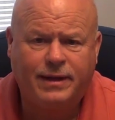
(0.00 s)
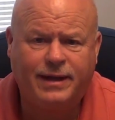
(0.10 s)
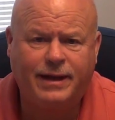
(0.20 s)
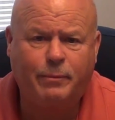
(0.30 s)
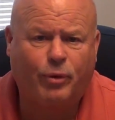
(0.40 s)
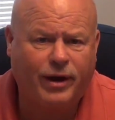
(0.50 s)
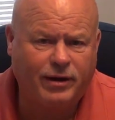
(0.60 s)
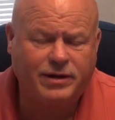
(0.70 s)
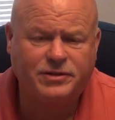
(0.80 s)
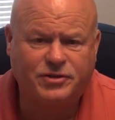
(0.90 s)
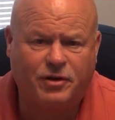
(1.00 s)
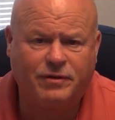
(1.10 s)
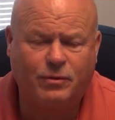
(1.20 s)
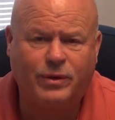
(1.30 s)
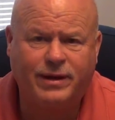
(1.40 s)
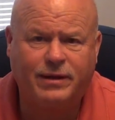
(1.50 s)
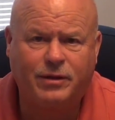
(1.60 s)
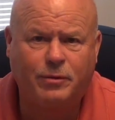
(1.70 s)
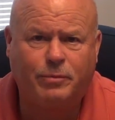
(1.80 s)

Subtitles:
any prayer concern that we can do,